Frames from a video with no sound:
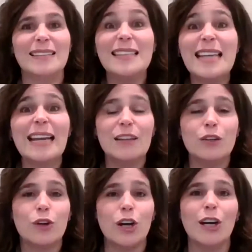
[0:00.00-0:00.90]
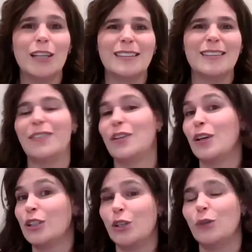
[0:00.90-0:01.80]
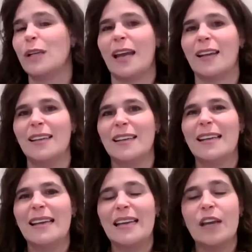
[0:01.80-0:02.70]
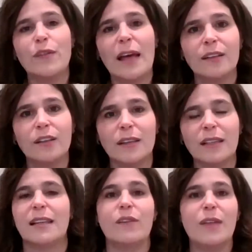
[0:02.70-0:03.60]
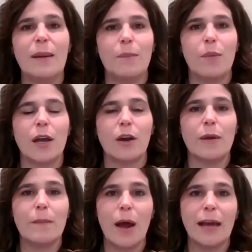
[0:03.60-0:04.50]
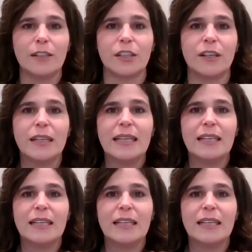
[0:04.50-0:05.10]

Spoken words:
second if you could tune in, give that boy a reminder.